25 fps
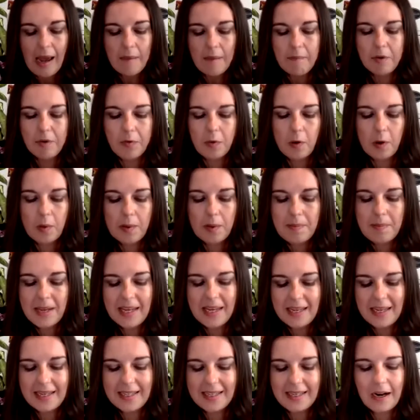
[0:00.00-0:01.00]
Before we
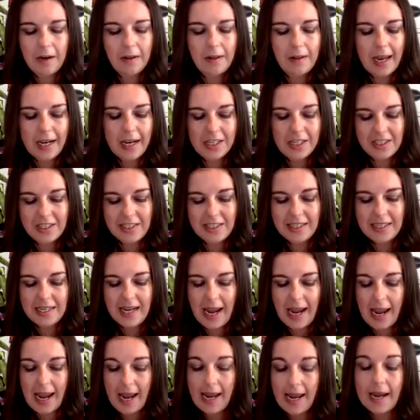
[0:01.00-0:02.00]
begin our lecture
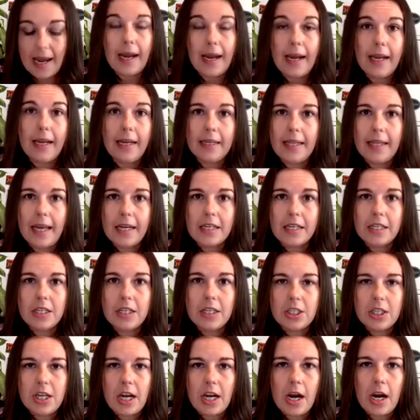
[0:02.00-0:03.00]
today, I'd like to
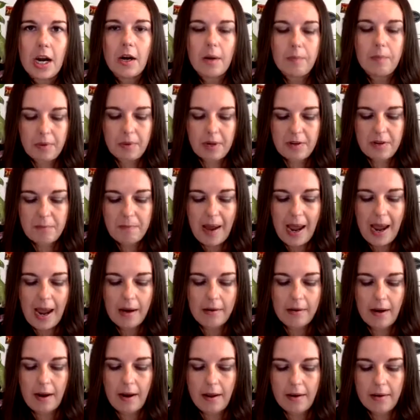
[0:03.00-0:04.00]
share a brief
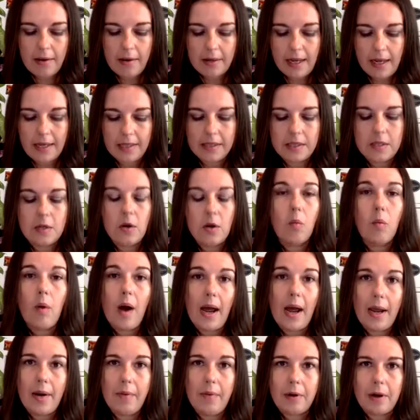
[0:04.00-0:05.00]
background as to
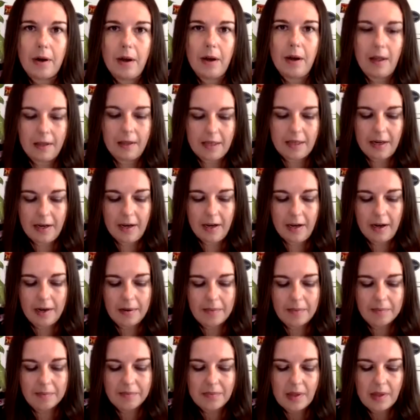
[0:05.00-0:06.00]
why we're all here.
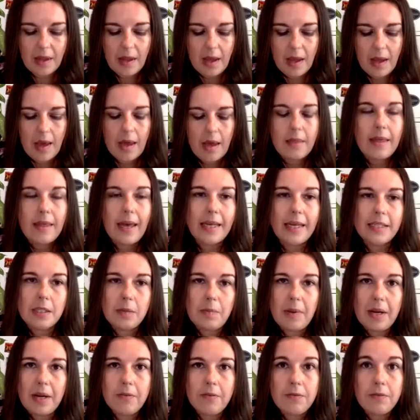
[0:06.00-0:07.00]
The
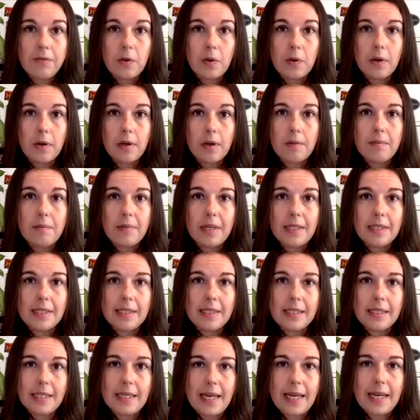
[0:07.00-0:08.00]
Hesselbein Forum is
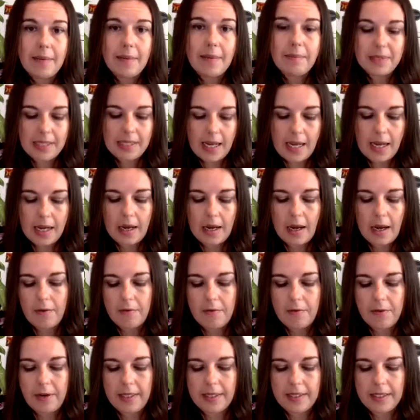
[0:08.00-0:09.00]
the namesake of
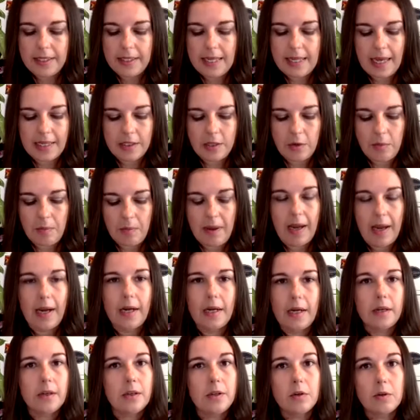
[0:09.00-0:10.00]
Frances
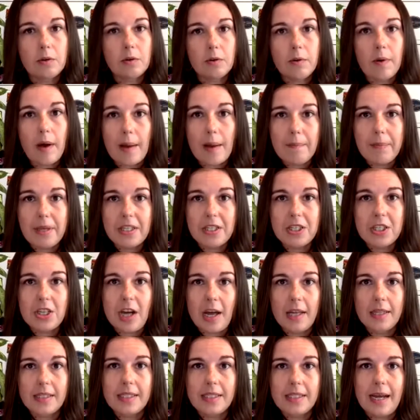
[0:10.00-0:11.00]
Hesselbein, who grew up in
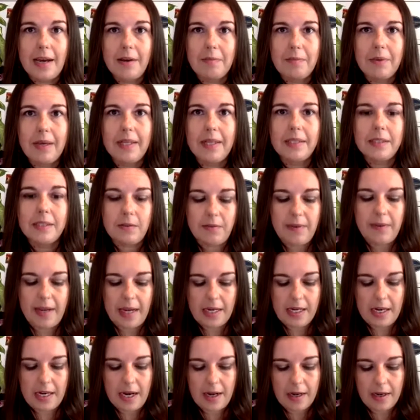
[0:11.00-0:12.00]
Johnstown,
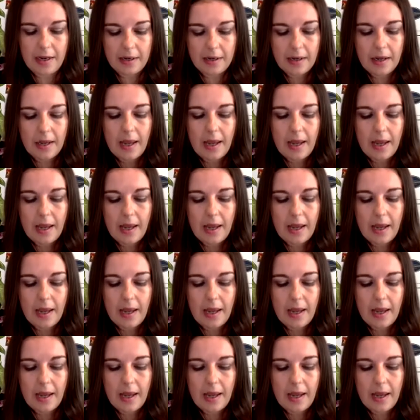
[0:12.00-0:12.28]
Pennsylvania.